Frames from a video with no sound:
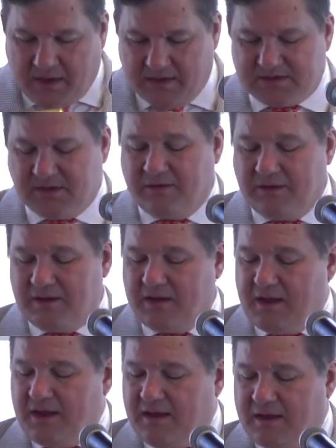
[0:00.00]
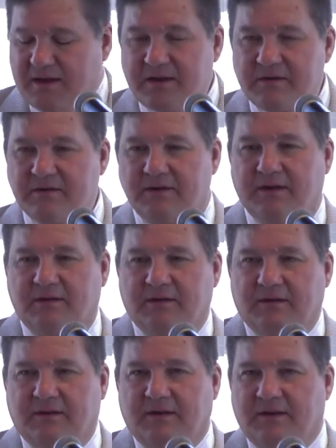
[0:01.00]
And so here
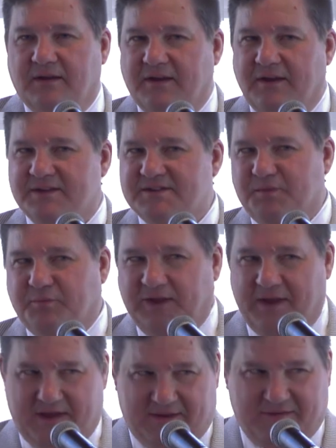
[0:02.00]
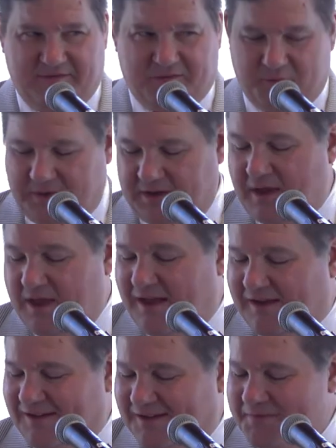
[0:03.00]
is the plan for me.
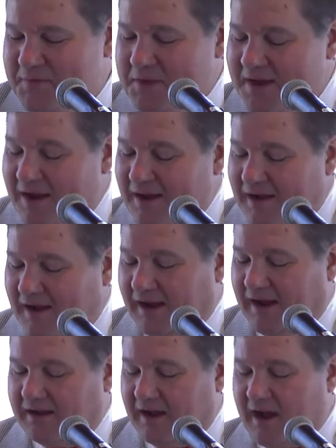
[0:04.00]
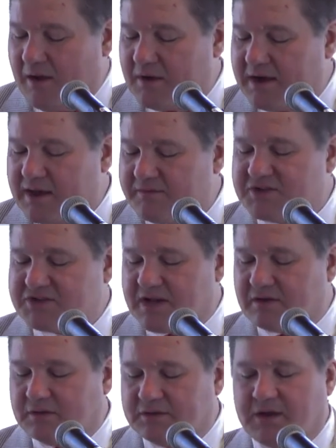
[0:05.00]
I'm going to give a
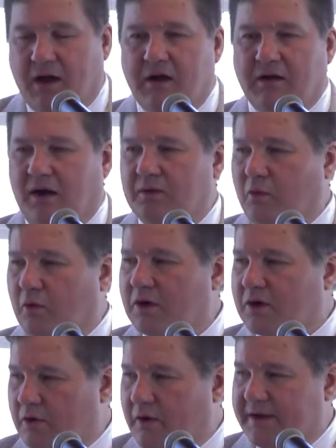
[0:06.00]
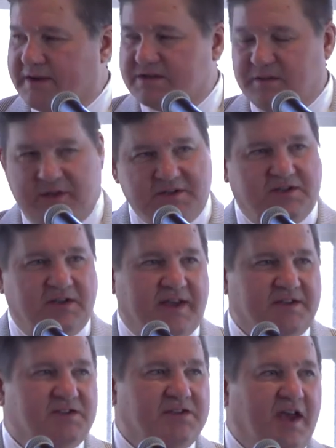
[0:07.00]
general talk on war cronyism,
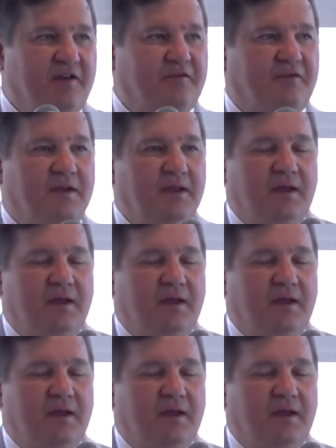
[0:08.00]
as Jeff